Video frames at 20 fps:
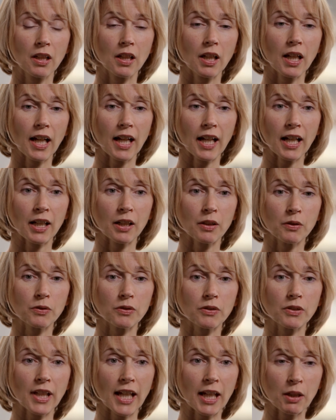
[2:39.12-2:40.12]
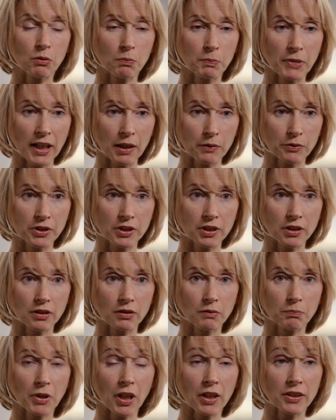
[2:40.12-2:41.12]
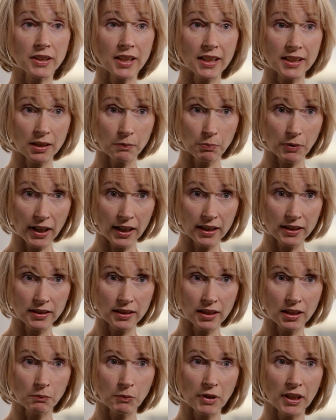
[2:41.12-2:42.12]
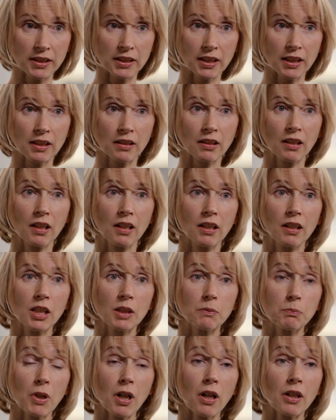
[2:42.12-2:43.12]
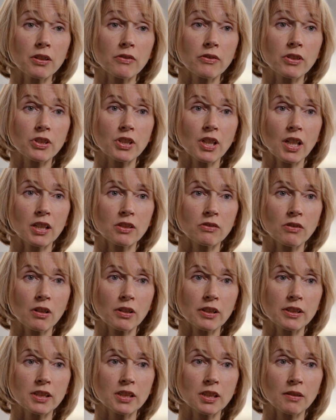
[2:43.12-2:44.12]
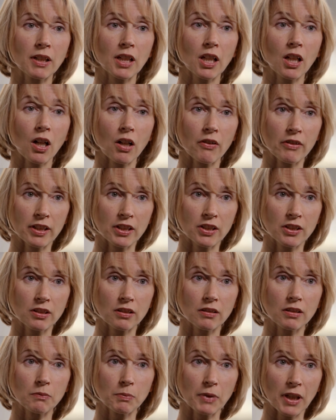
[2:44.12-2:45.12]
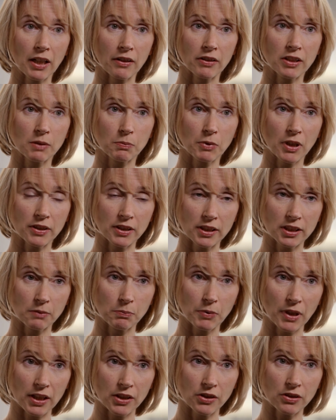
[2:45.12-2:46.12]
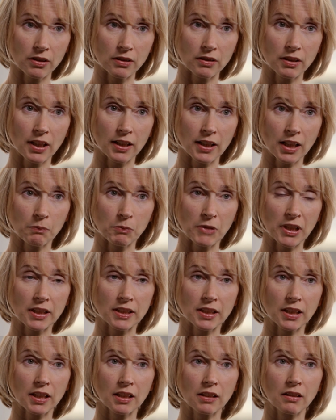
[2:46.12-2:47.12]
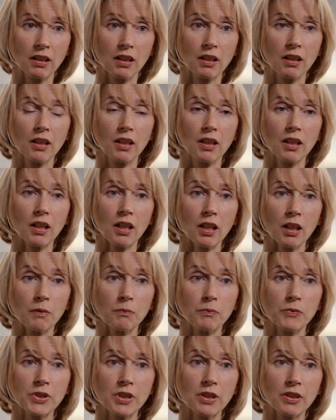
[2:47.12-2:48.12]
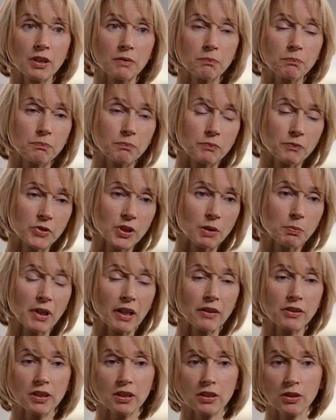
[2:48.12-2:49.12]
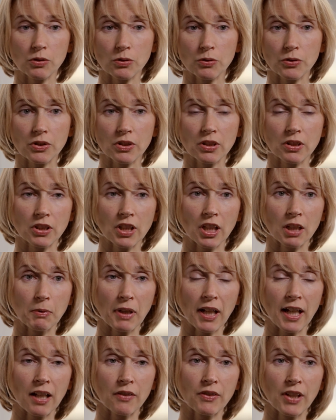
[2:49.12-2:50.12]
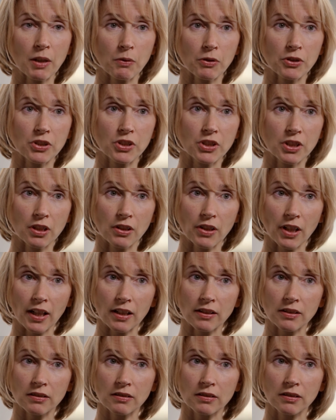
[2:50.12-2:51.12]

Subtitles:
how they will be able to participate in the meeting. Part of the chair's role is to encourage the parents' participation in that meeting, so parents can talk to the chair about how they want to do that.